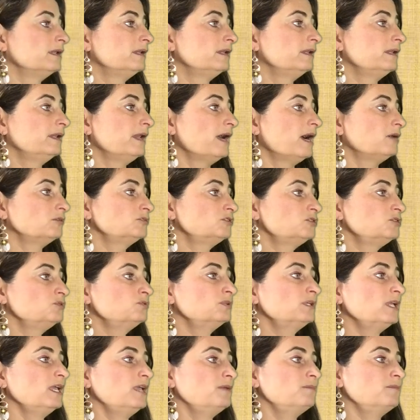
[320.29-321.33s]
Now
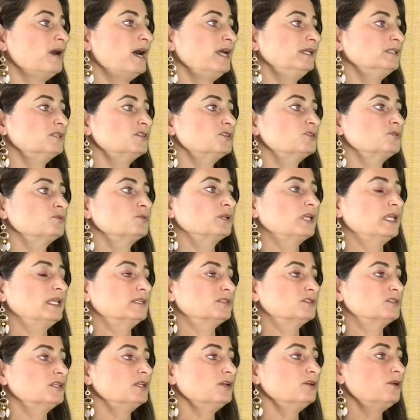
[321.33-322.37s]
2k minus 2k
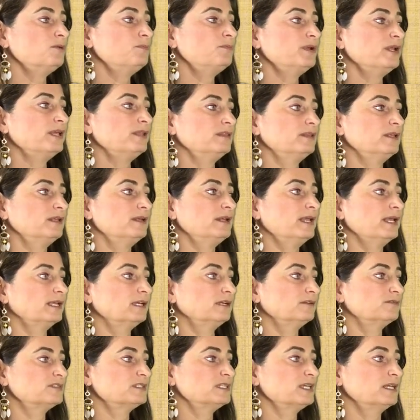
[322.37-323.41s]
is 0. Bring the
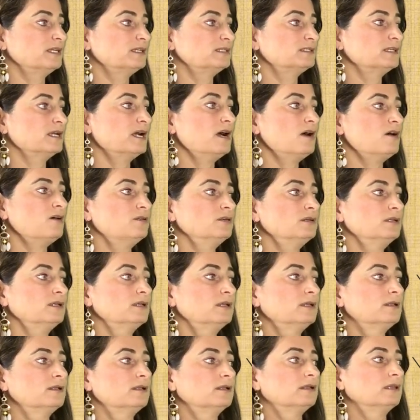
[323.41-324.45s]
negative 10 down,
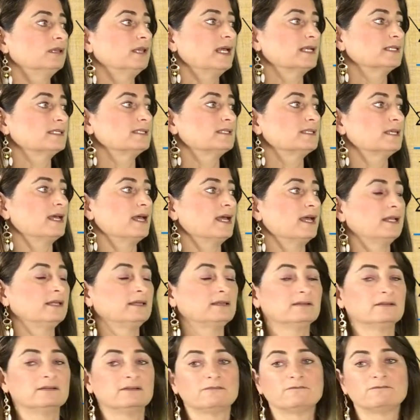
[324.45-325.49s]
less
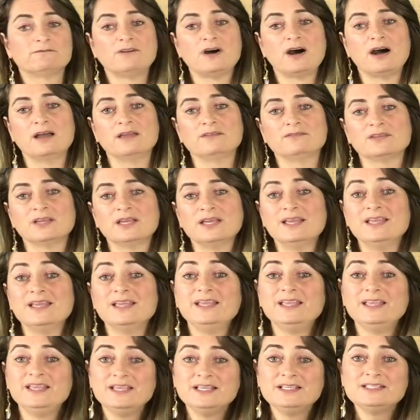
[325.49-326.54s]
than 5.
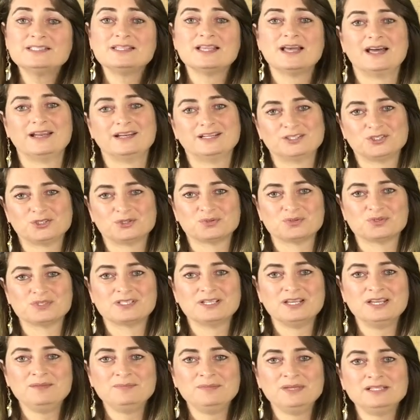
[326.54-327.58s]
Is that a true
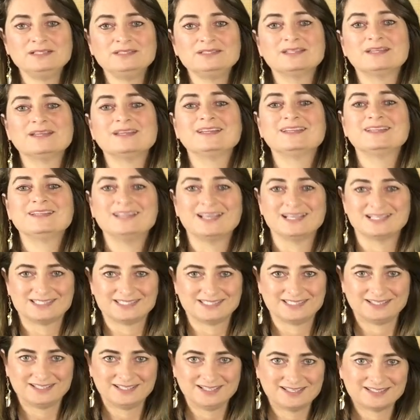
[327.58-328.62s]
statement? Yes,
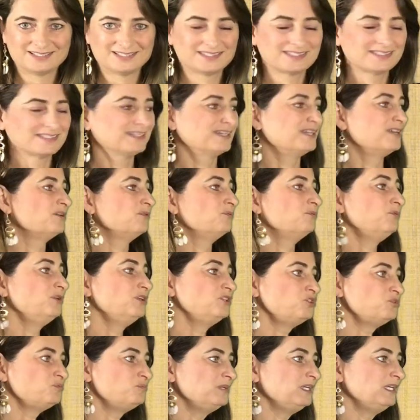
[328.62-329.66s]
it is,
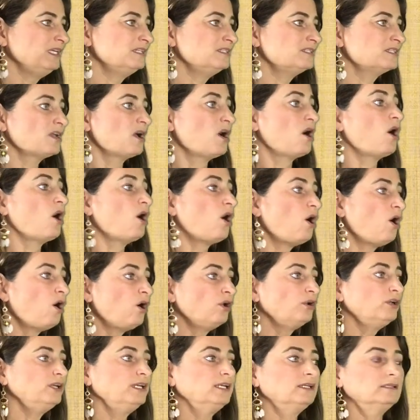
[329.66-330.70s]
which means
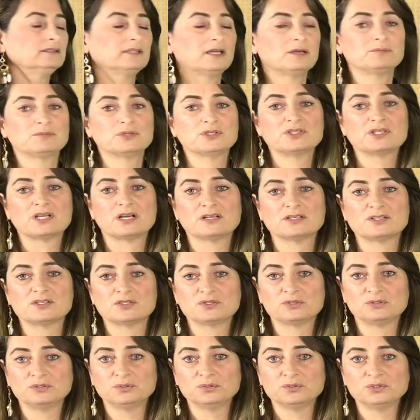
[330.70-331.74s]
all real numbers are a
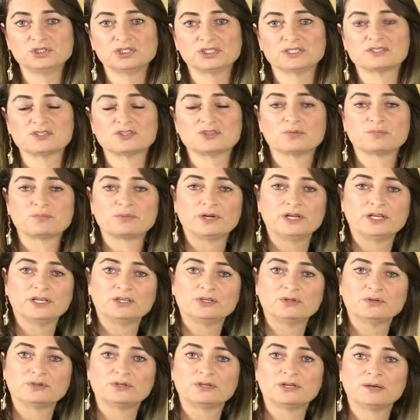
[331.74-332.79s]
solution. So bring
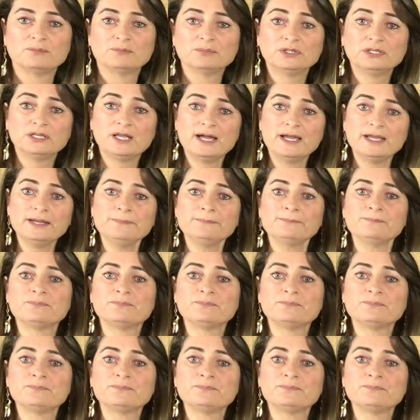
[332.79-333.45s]
your number line